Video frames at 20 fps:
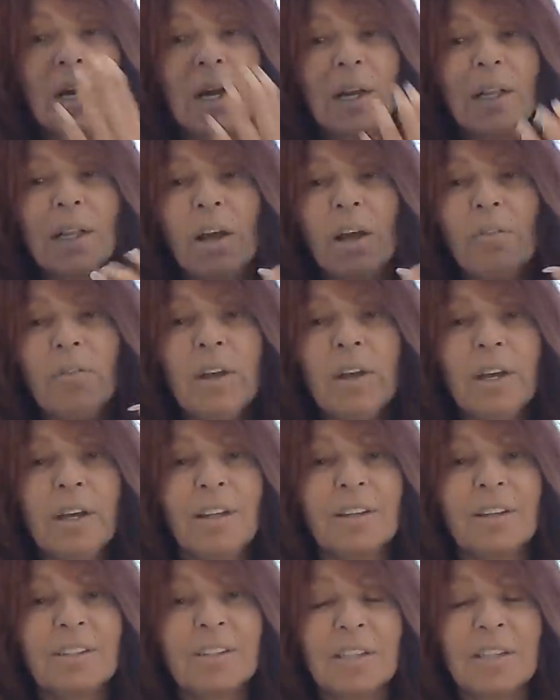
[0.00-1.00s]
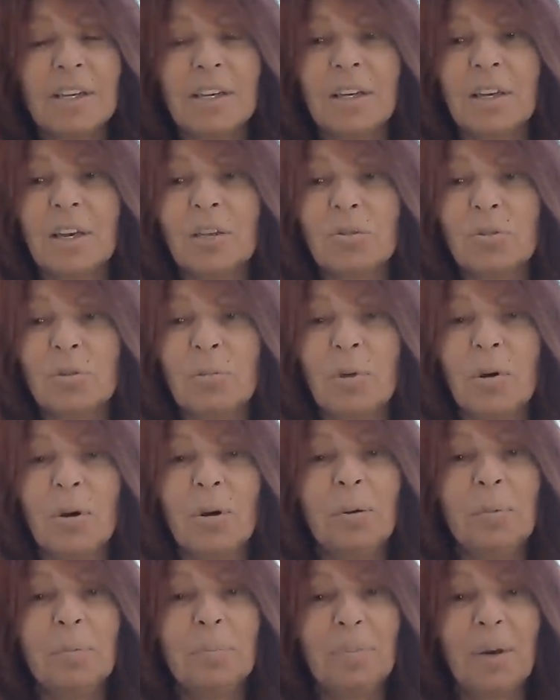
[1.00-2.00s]
I love you, and I'll see you again
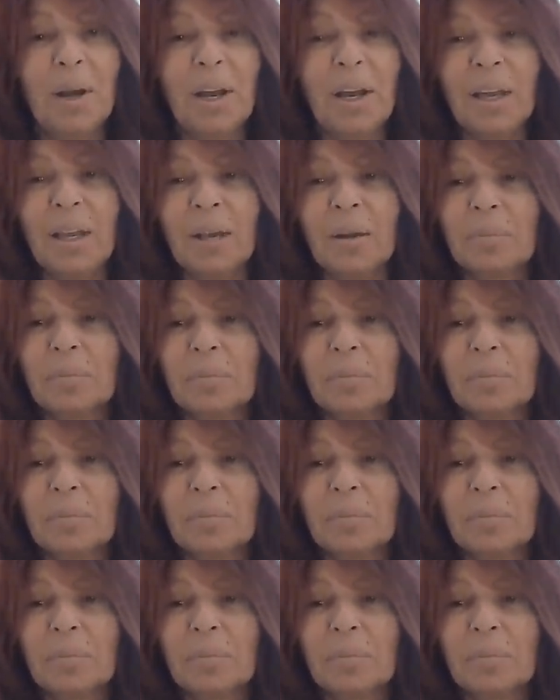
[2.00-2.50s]
tomorrow. Bye.